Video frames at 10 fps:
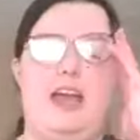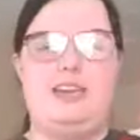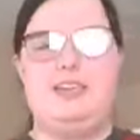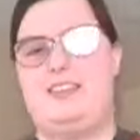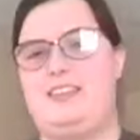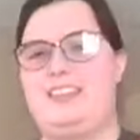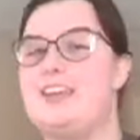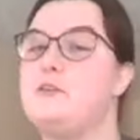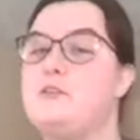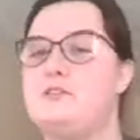anything that
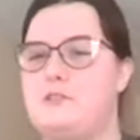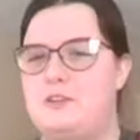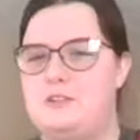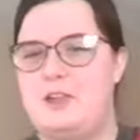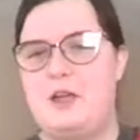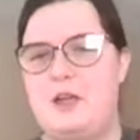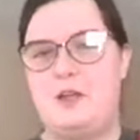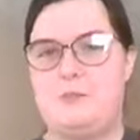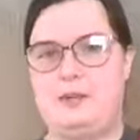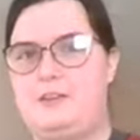kills all those
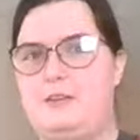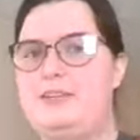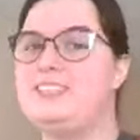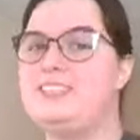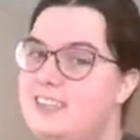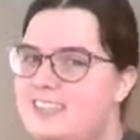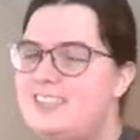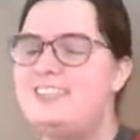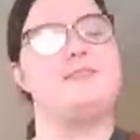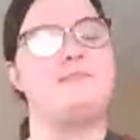microscopic
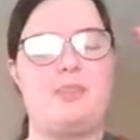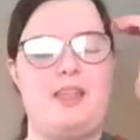nasties.